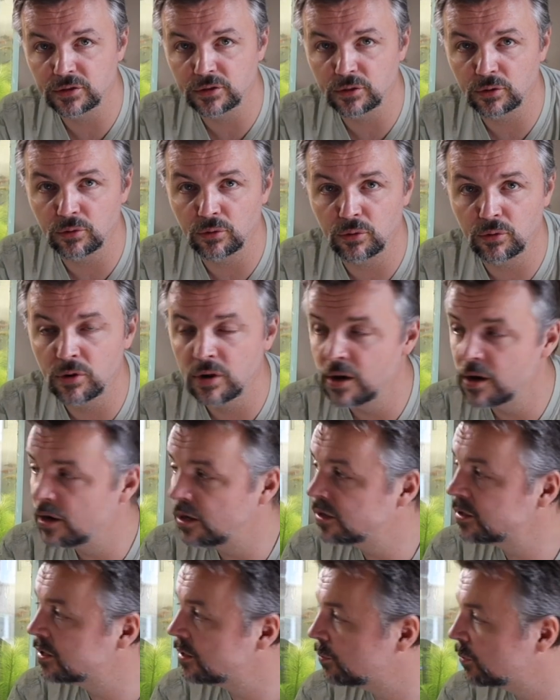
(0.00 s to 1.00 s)
So
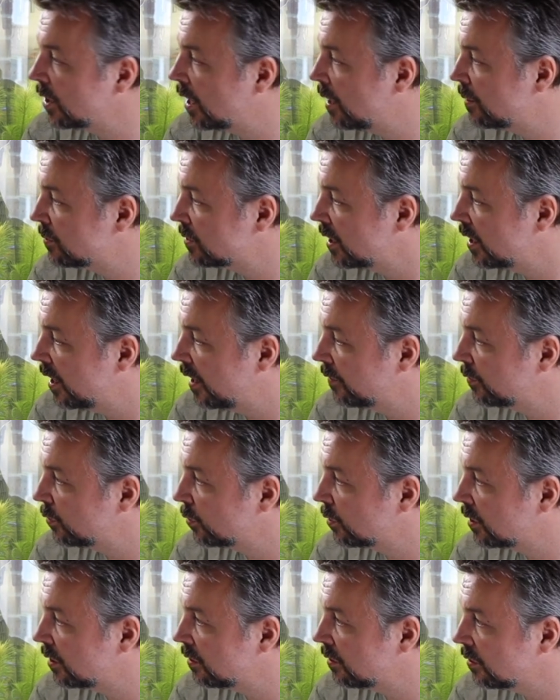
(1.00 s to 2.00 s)
sometimes I have
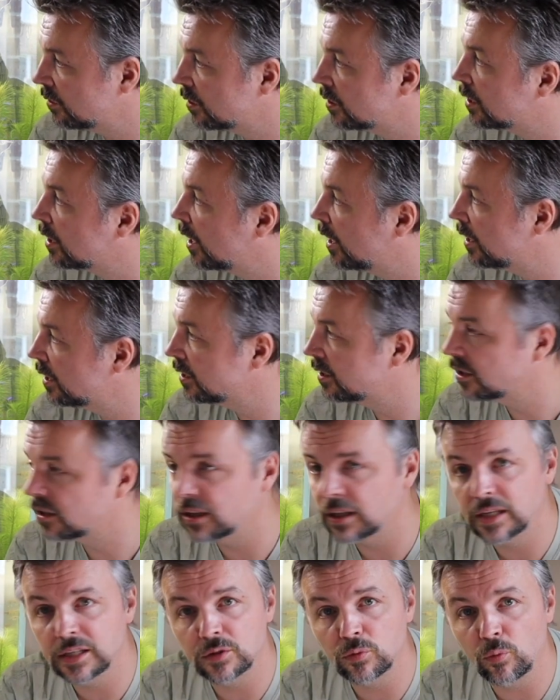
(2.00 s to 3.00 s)
to cut it
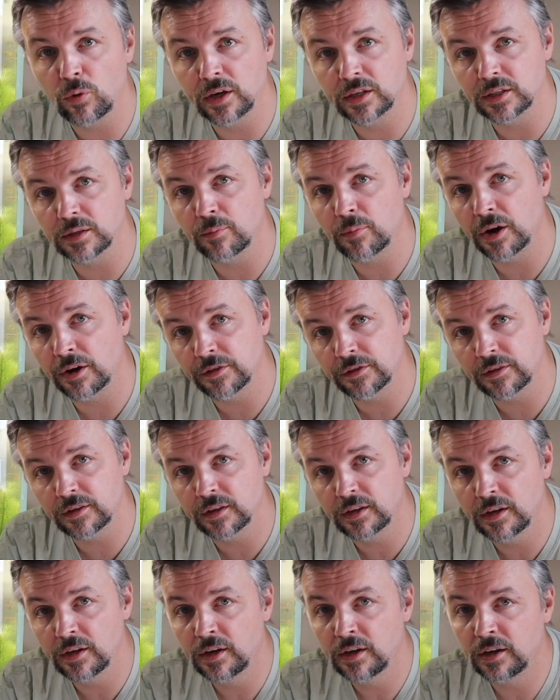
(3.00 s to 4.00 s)
at least once a month
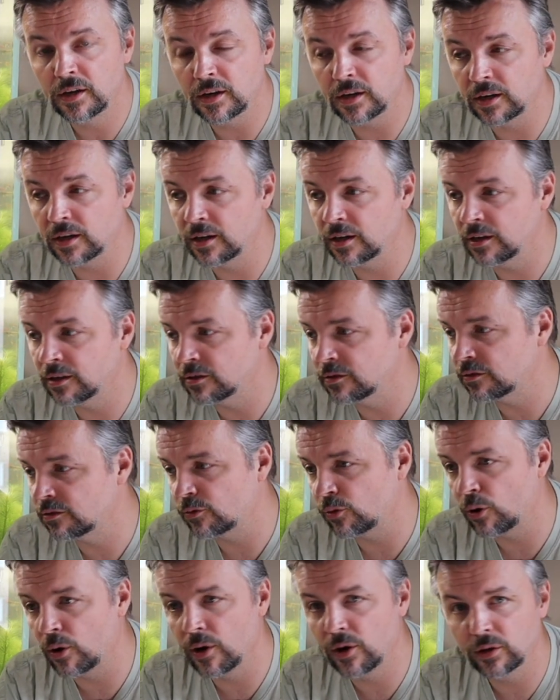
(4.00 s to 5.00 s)
and
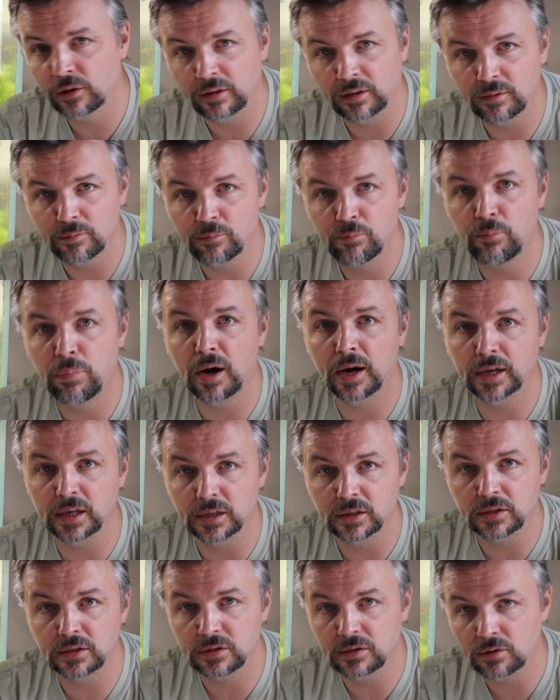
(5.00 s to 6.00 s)
throw out
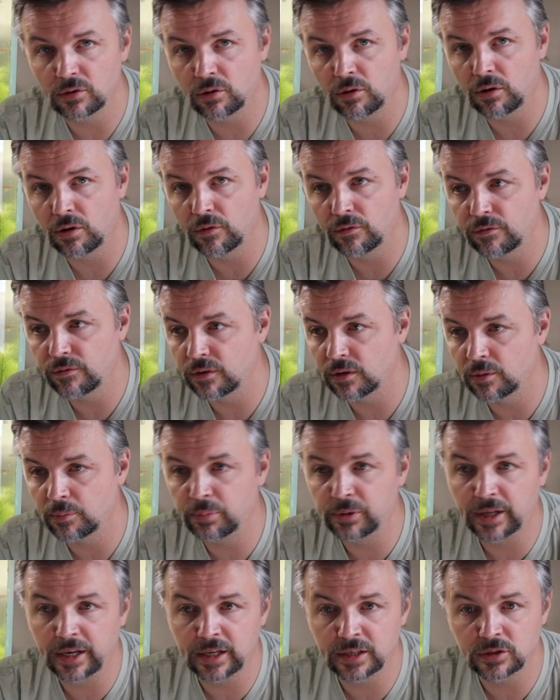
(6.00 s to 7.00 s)
buckets of
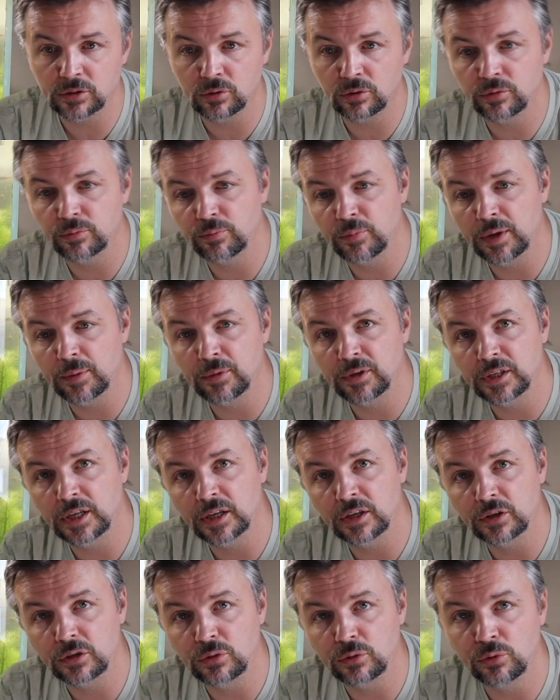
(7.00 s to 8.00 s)
plants, or maybe
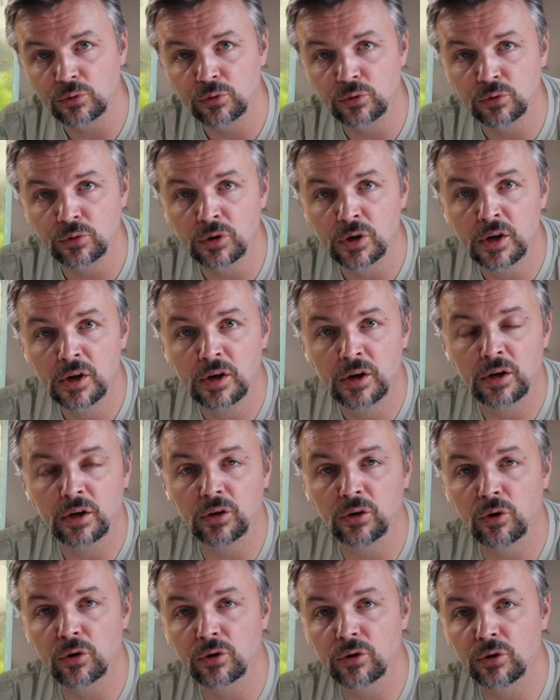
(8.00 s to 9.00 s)
take it to
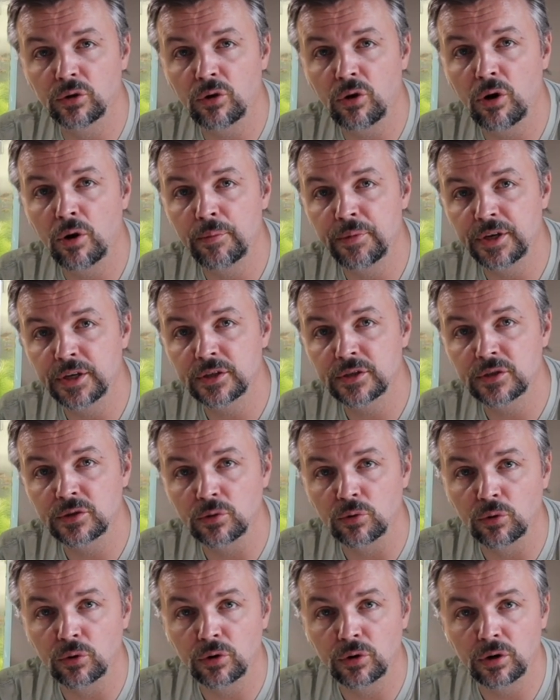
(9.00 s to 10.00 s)
a local
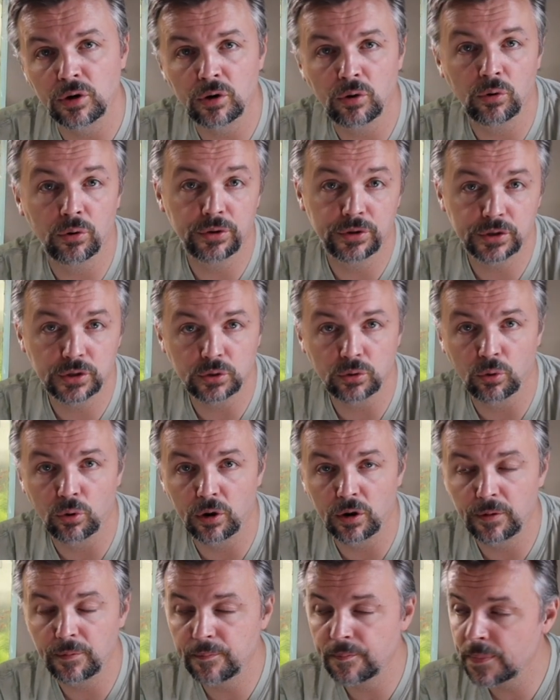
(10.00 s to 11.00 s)
hobbyist or the
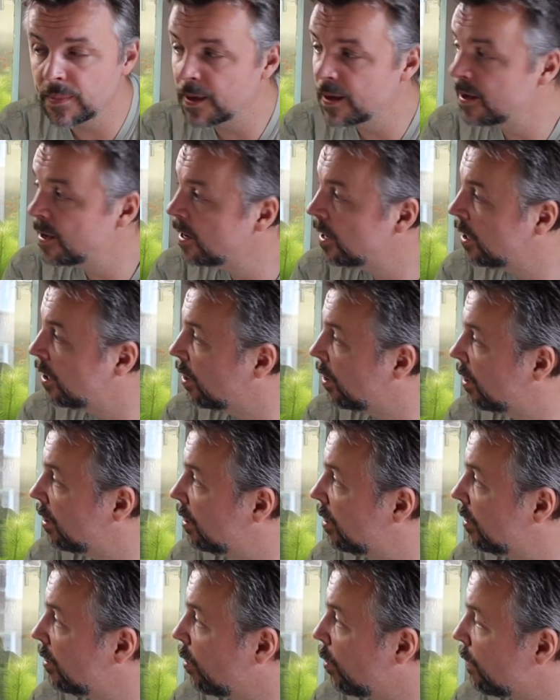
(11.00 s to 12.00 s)
store.
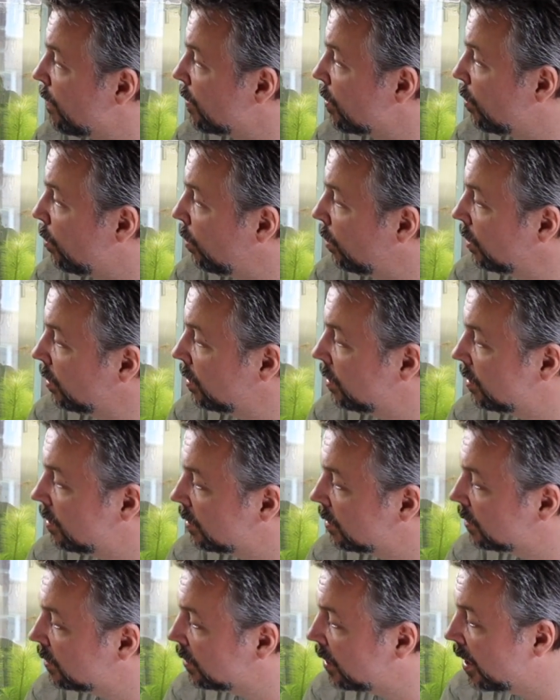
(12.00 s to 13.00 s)
Overall,
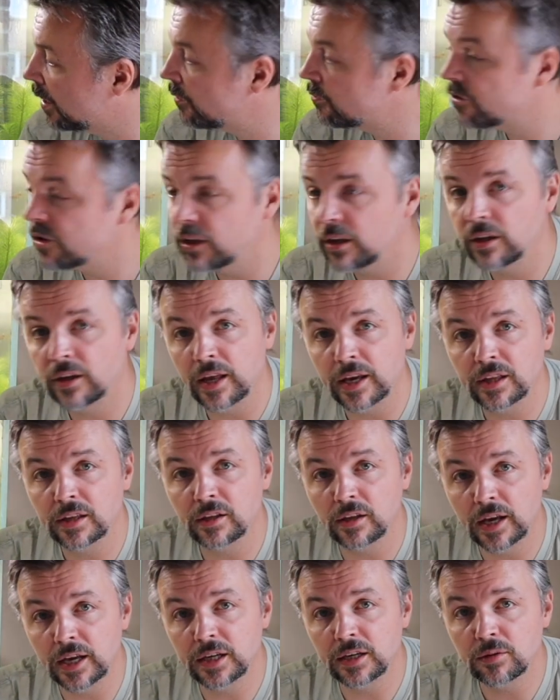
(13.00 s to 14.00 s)
I really like
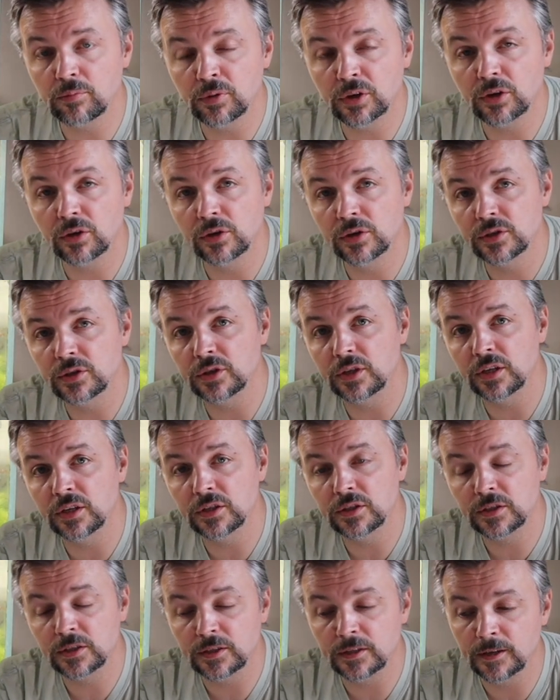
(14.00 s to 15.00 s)
the lighting because
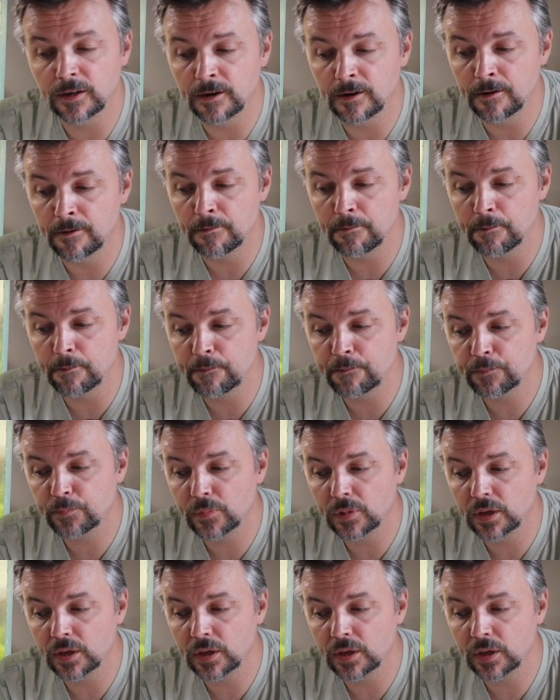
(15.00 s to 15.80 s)
it's got